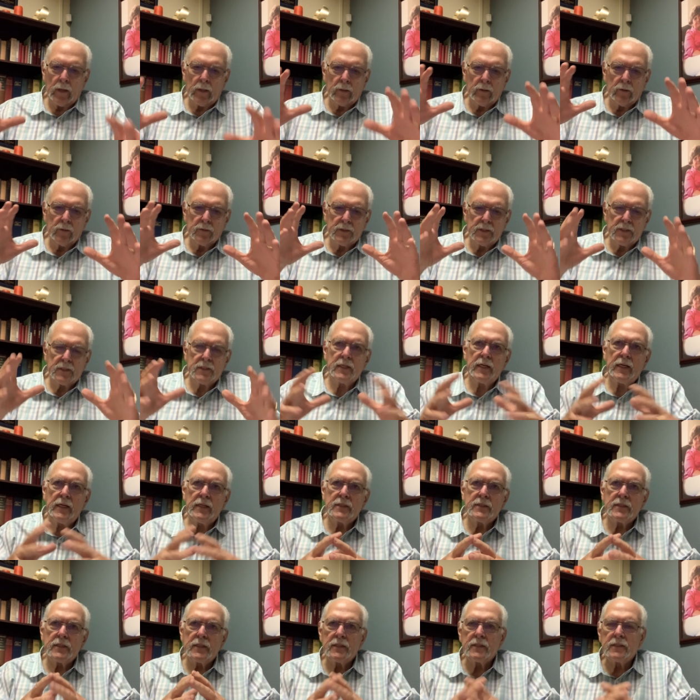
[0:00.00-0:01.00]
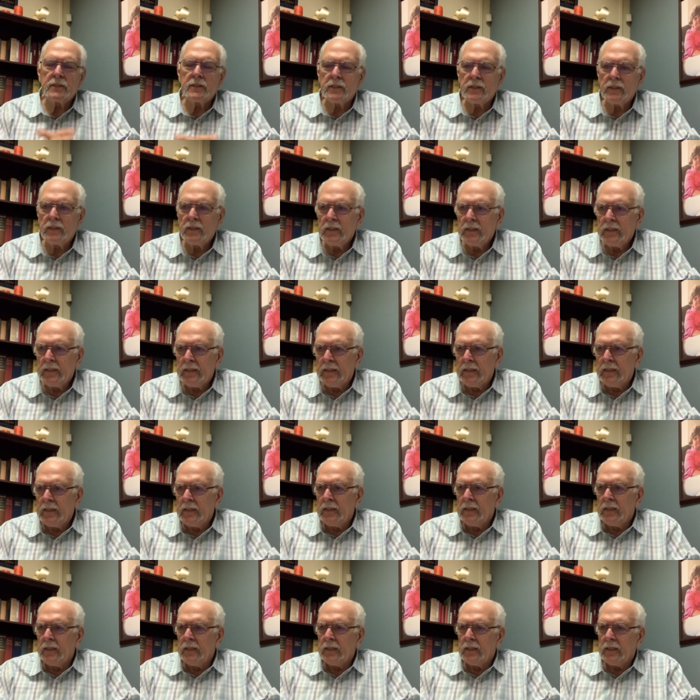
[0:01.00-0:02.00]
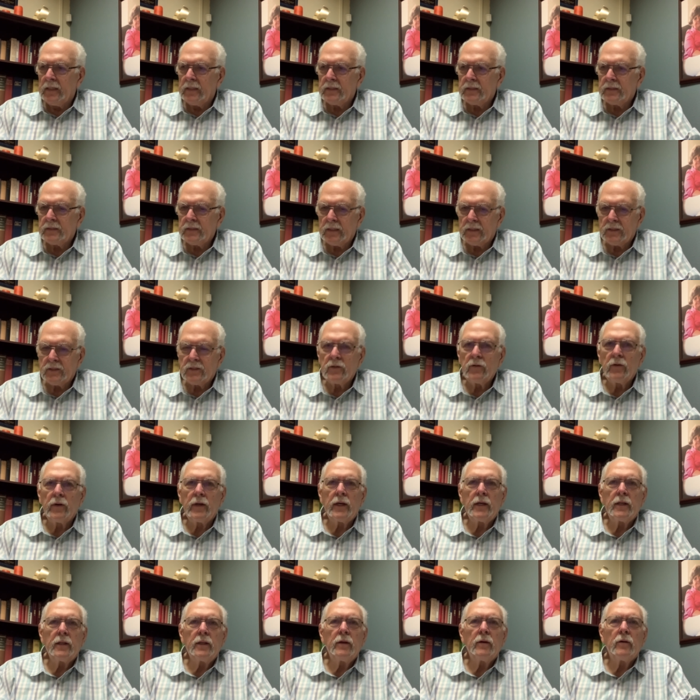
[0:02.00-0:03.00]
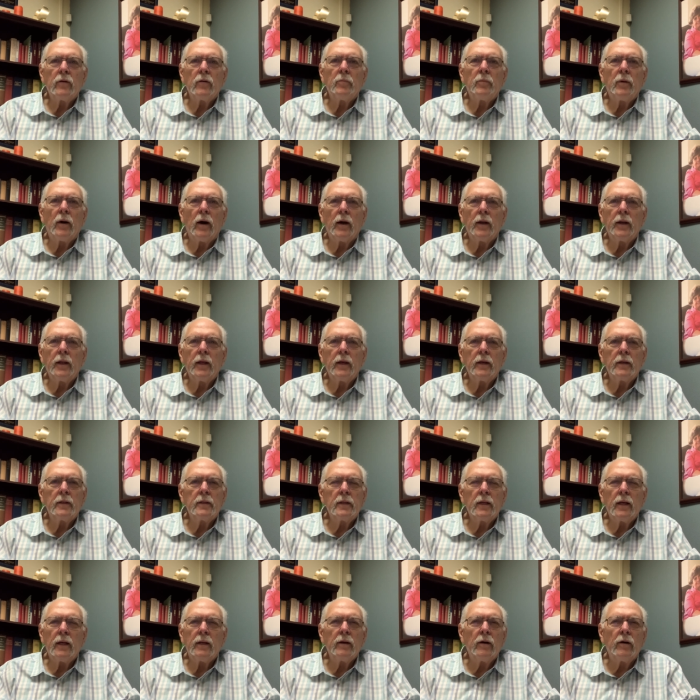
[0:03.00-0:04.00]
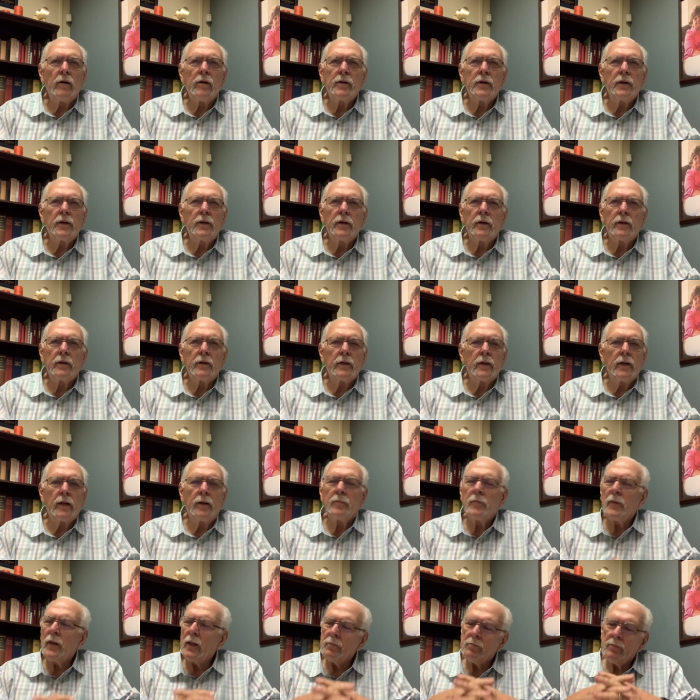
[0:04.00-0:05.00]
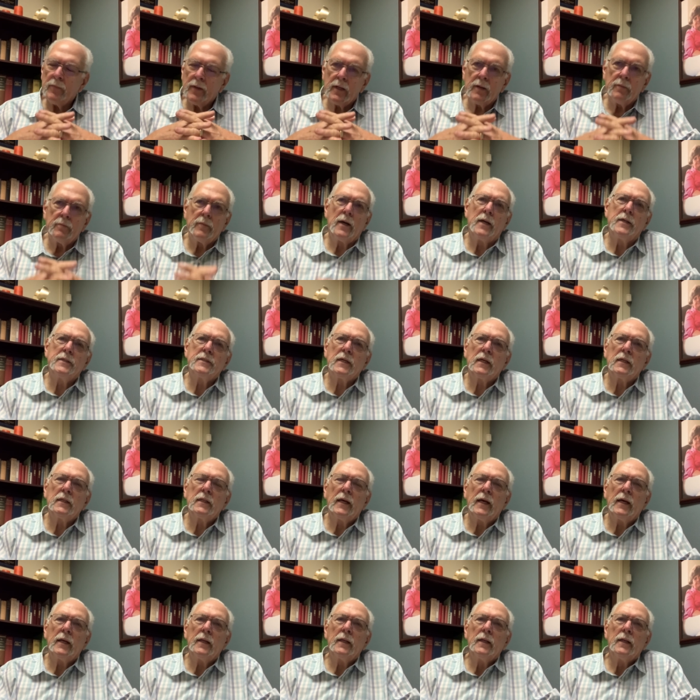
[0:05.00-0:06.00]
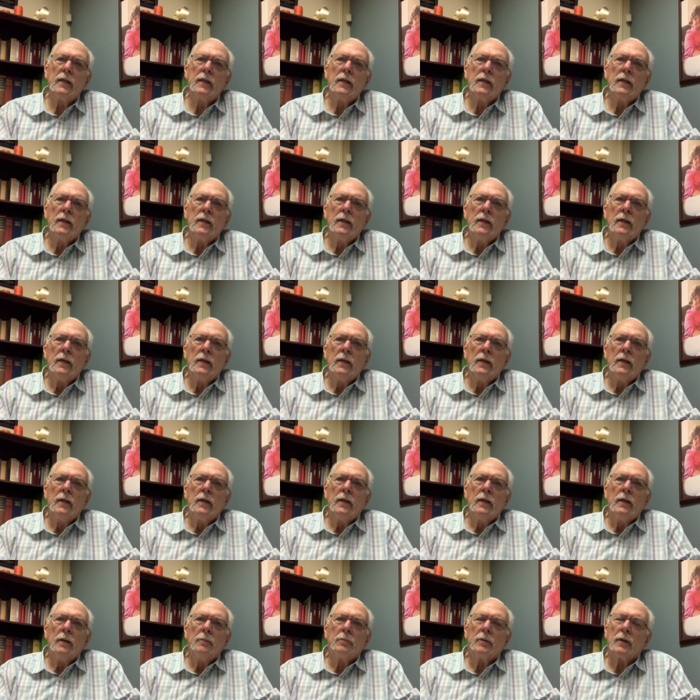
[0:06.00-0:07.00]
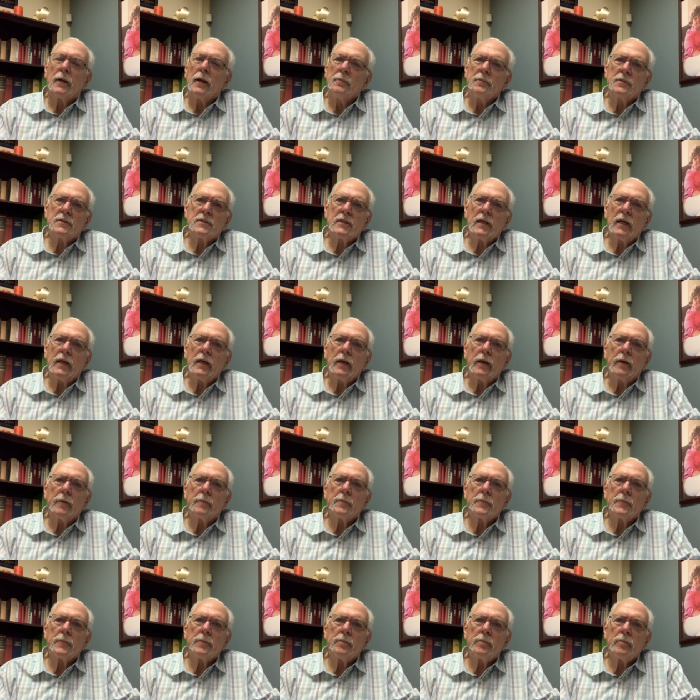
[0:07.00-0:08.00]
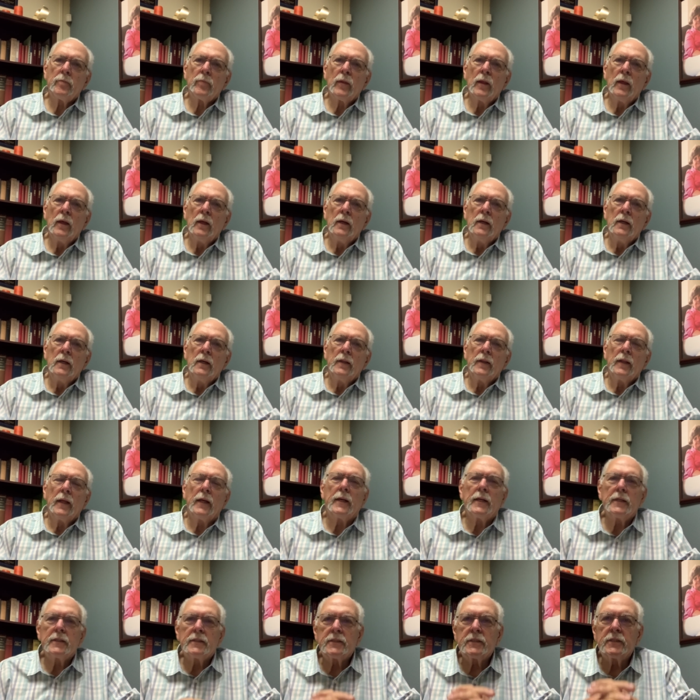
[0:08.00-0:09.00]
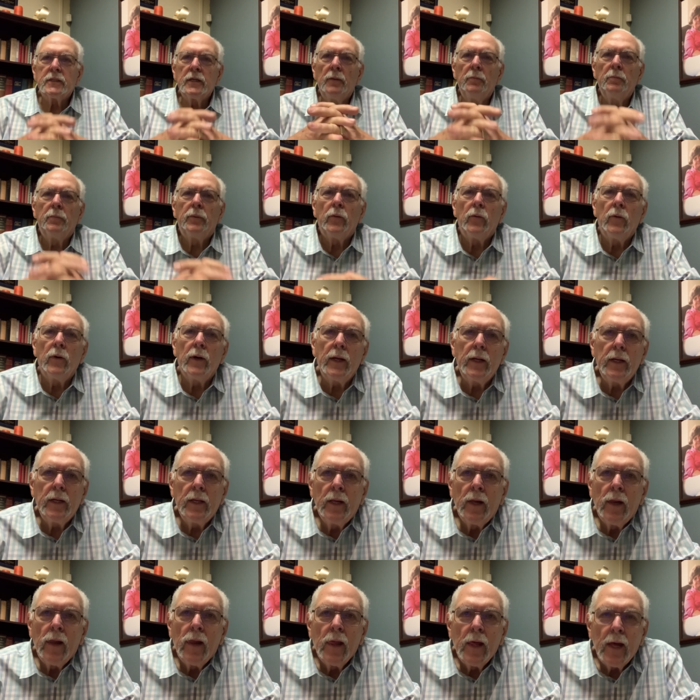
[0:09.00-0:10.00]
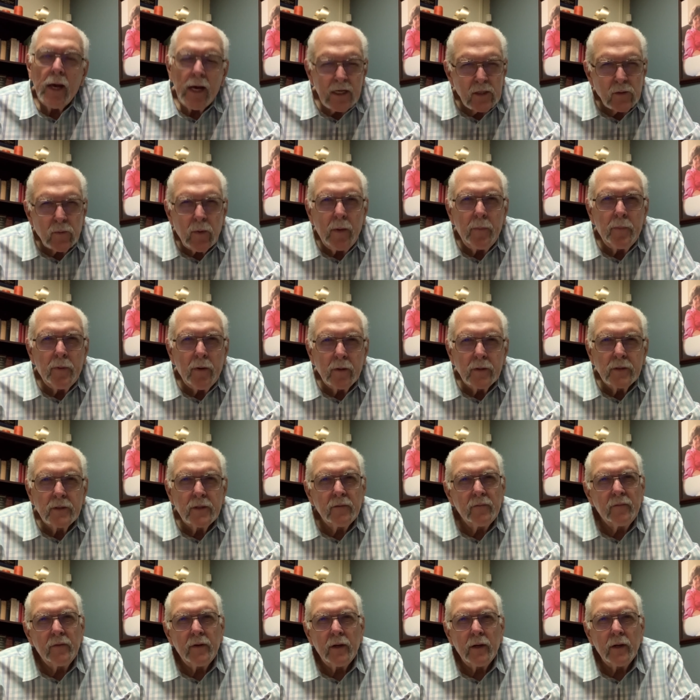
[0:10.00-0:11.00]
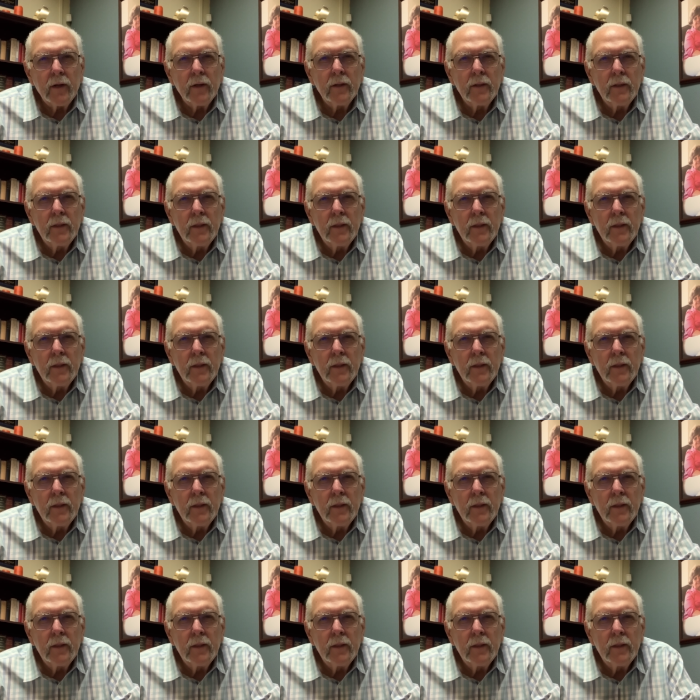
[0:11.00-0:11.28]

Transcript: know disease is is is doing in your body and, and on and on and on. I'm not minimizing that. But I'm saying that at some point as we persevere,